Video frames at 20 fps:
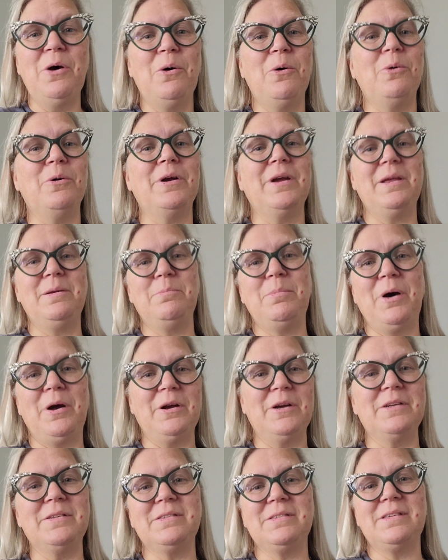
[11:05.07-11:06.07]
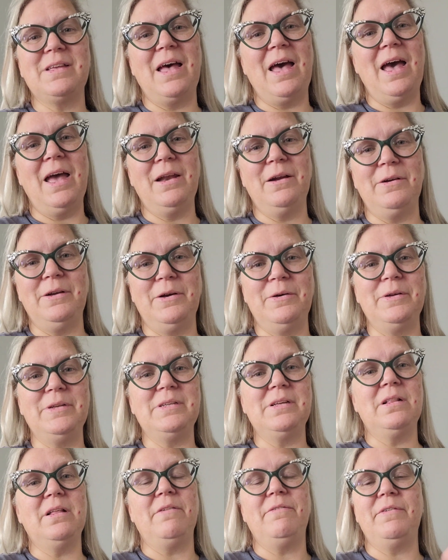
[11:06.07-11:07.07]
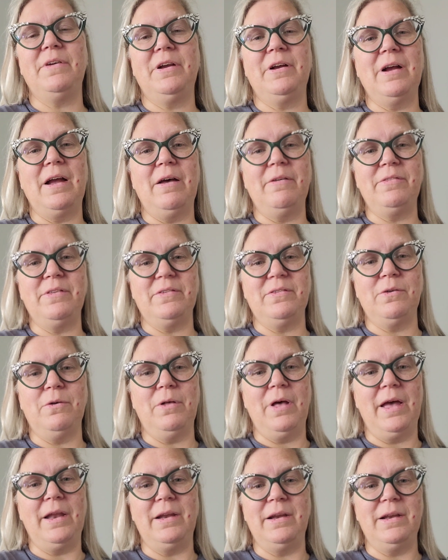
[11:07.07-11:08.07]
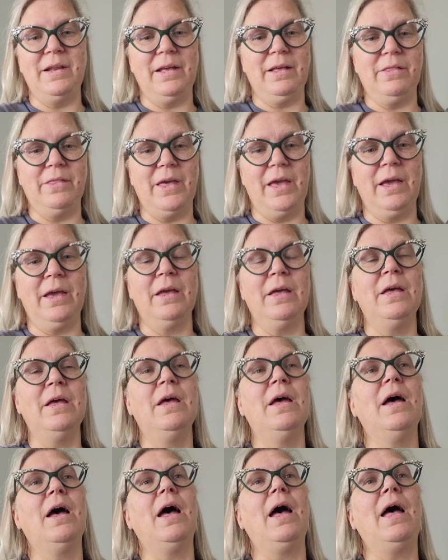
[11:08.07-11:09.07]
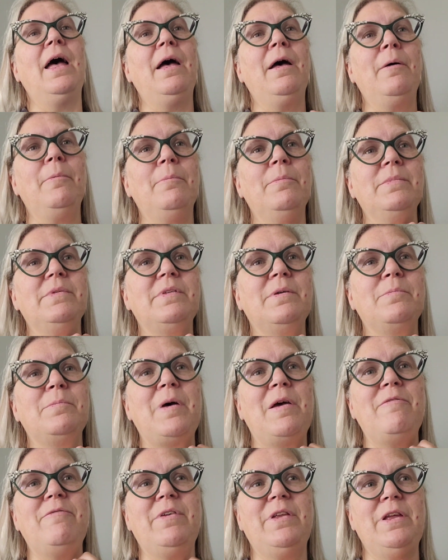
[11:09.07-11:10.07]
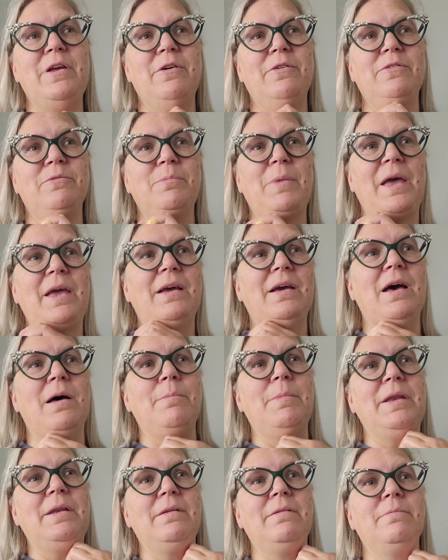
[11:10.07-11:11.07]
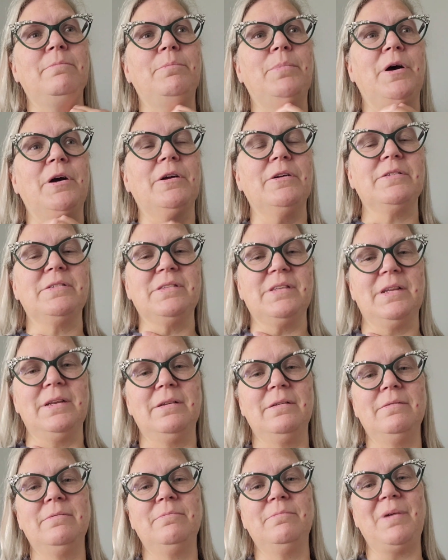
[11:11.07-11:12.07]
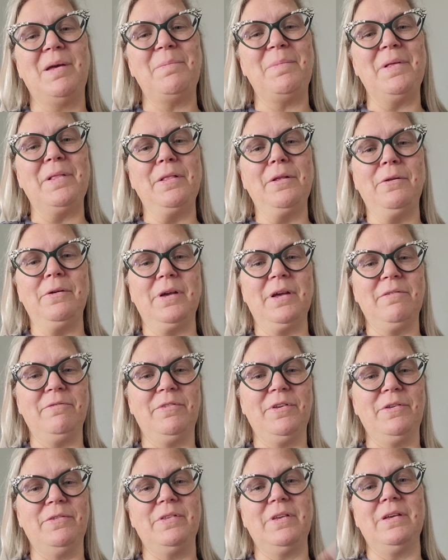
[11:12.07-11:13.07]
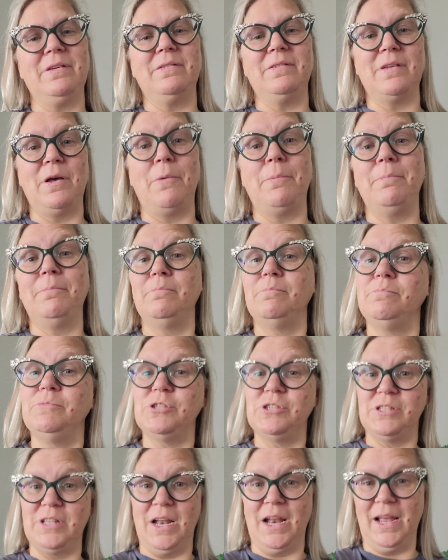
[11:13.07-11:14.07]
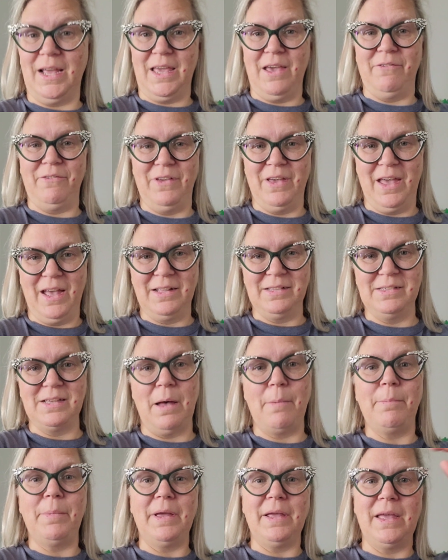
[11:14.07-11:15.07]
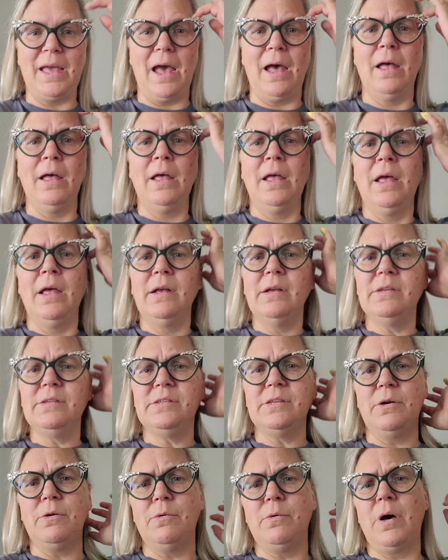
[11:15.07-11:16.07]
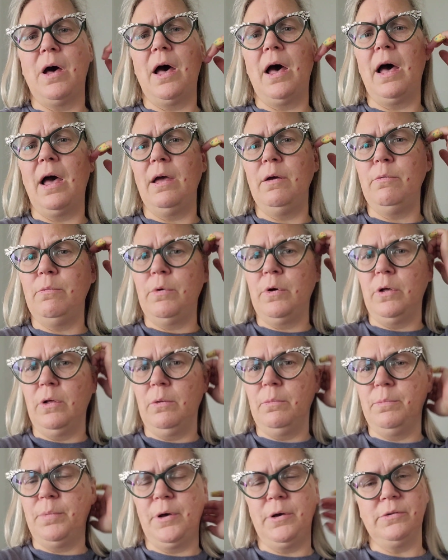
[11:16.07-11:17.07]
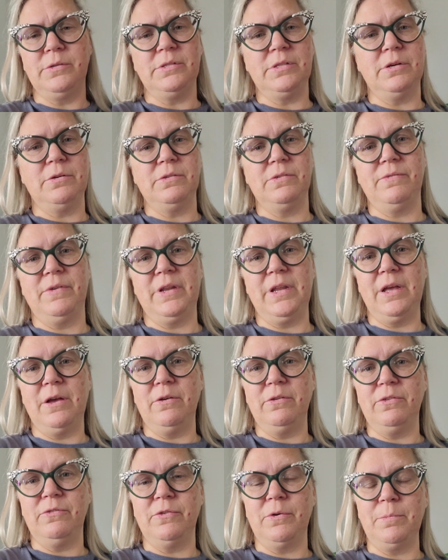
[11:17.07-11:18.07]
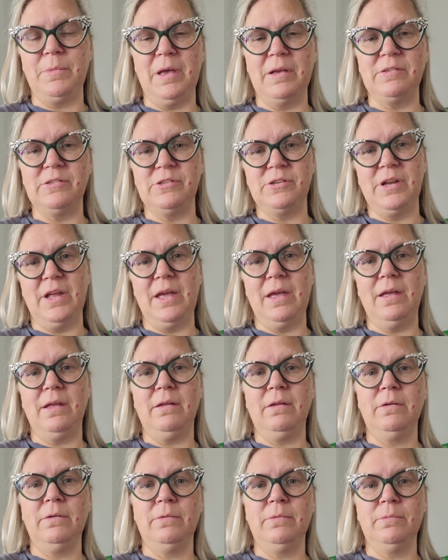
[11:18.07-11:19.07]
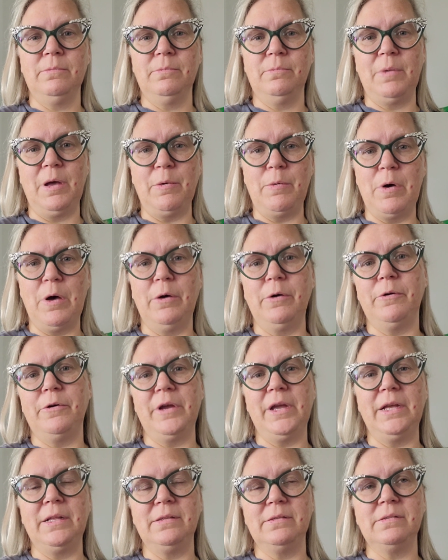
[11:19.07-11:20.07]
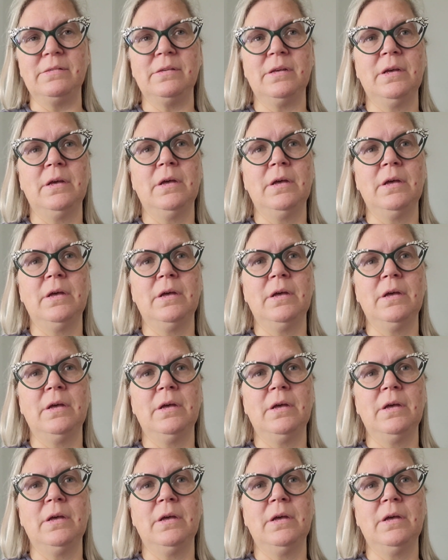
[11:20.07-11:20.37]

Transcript: or in parts, I don't know, until I figure out this whole editing thing. Some of my videos might come in parts and might be a little confusing, so just thought I'd give you a heads up. But yeah, so I will post those videos from yesterday, my Walgreens